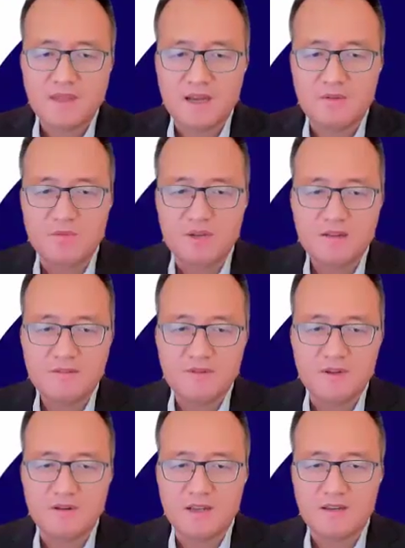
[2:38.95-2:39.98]
I really
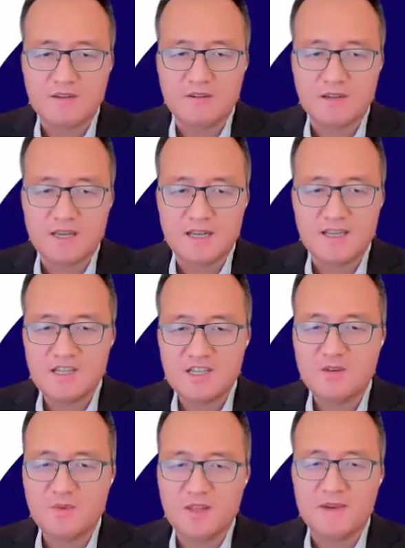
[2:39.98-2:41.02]
feel like, get itchy
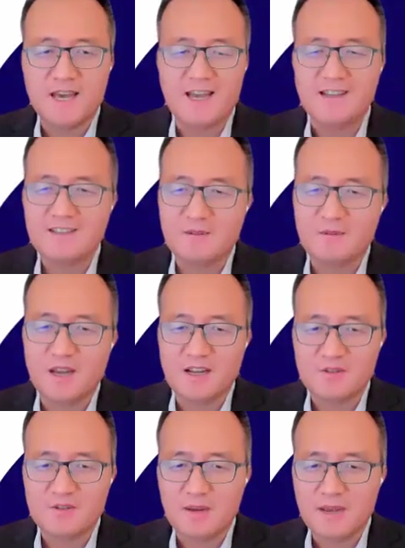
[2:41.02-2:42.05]
with my hands. Why
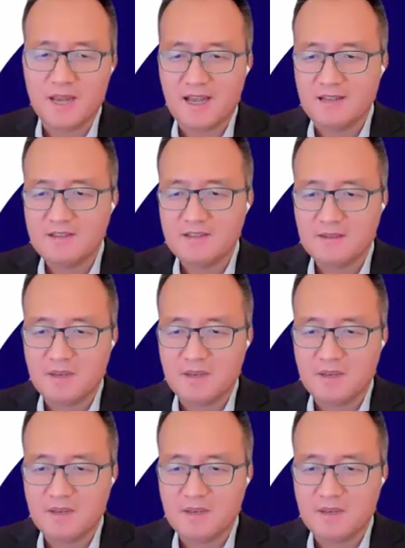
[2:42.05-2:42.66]
not try my hands?